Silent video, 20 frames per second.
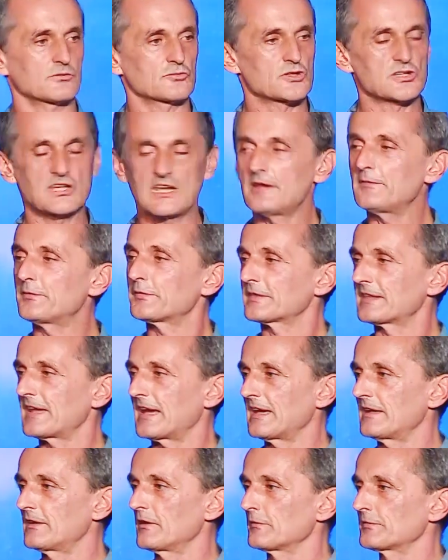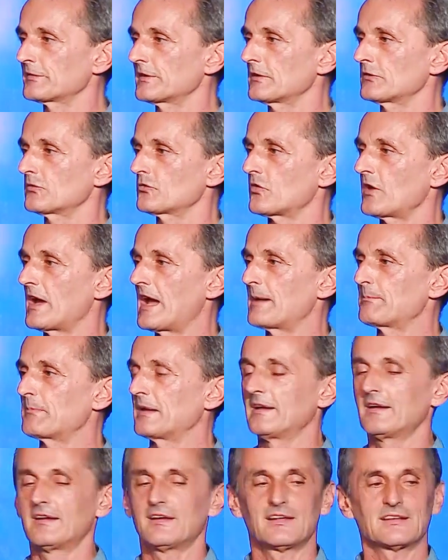chieftain of the tribe,
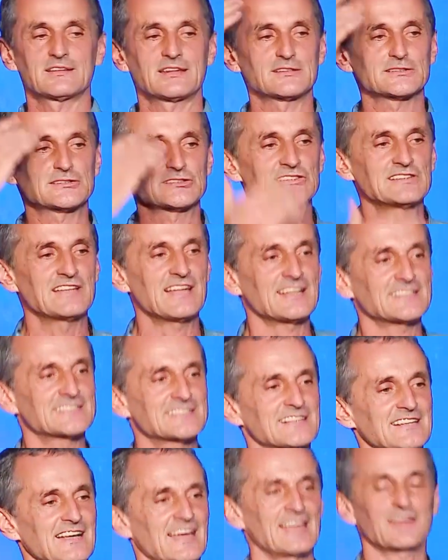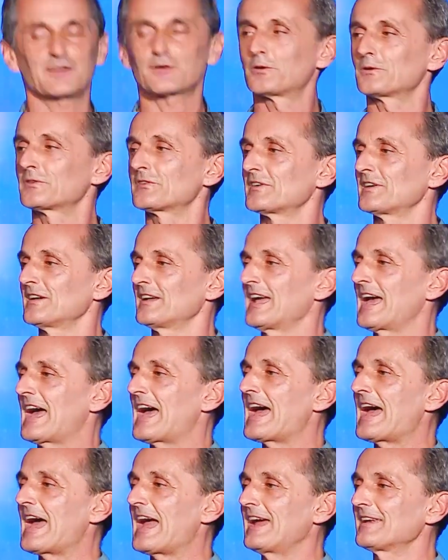there's nothing I could
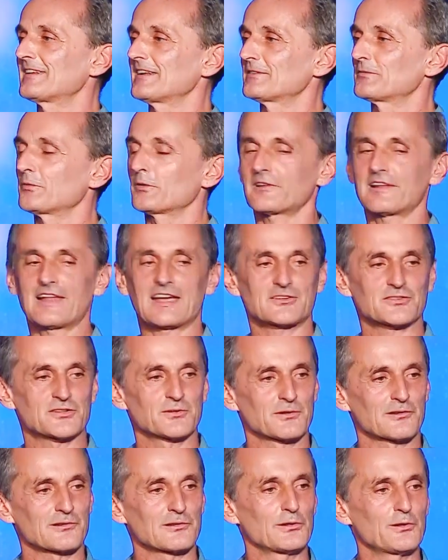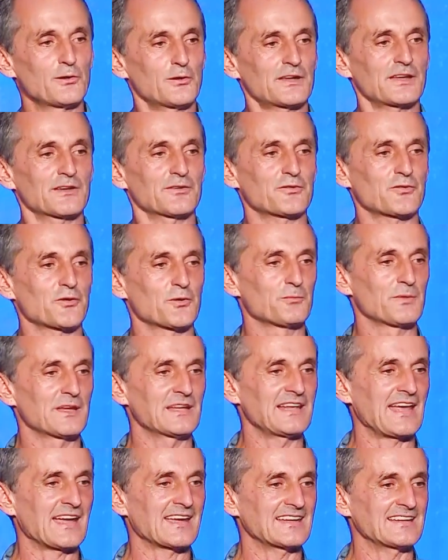hide. It was like she was looking through me
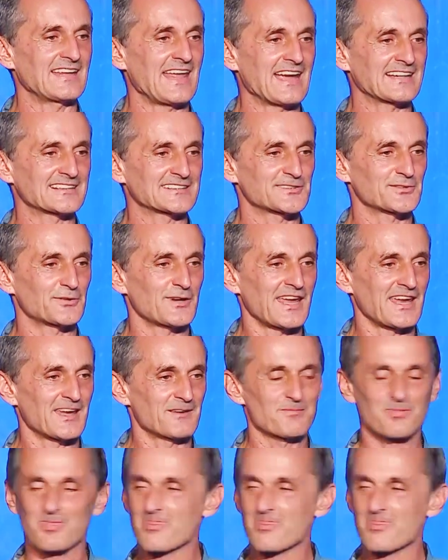like an X-ray.